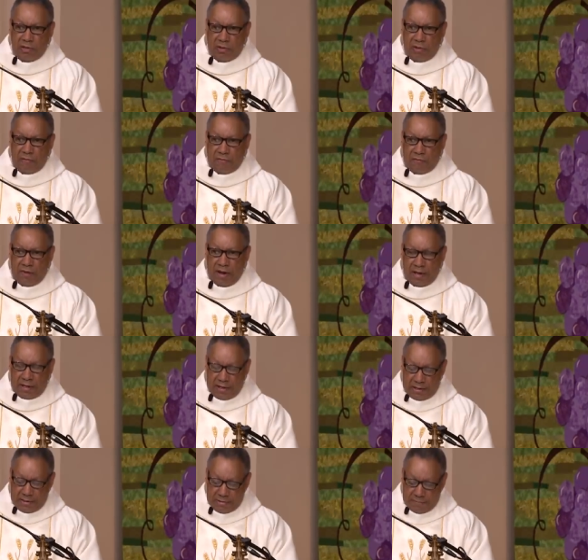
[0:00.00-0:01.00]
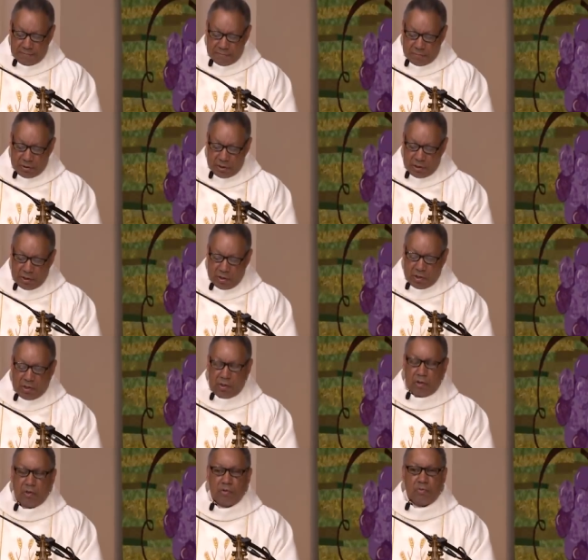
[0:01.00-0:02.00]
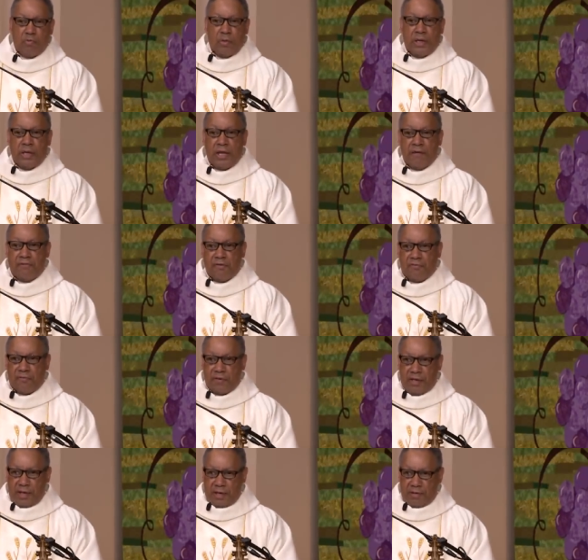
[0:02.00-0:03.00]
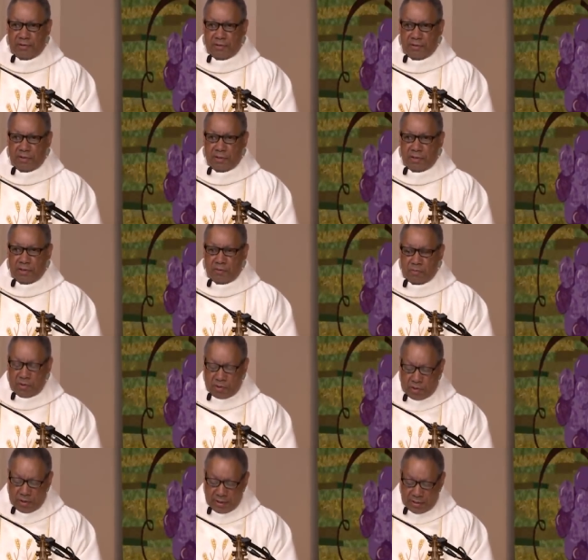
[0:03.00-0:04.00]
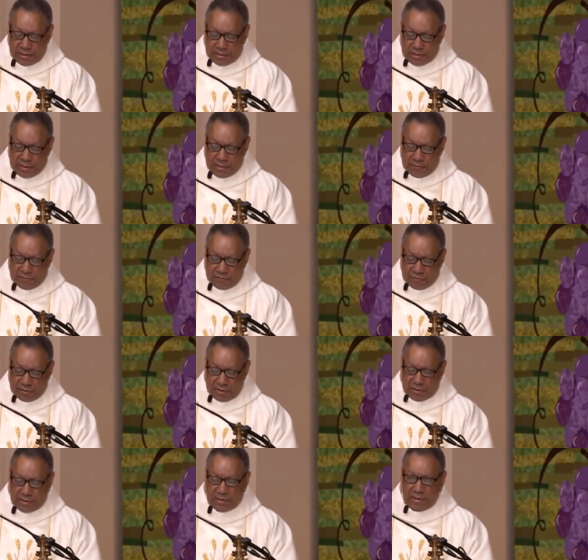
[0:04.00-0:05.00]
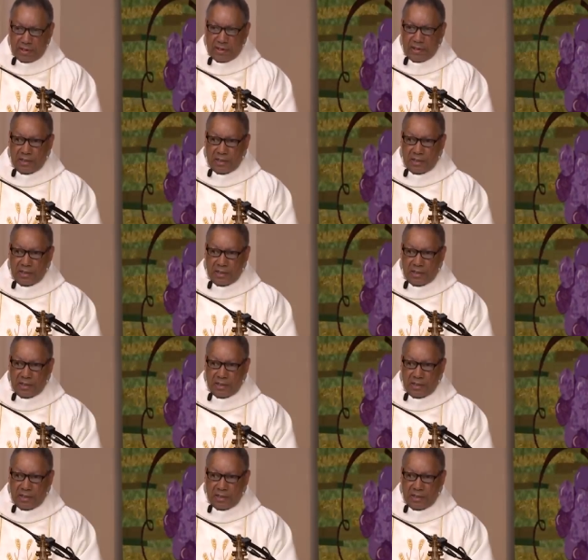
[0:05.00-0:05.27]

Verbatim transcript: on Good Friday, we never forget what God has done for us,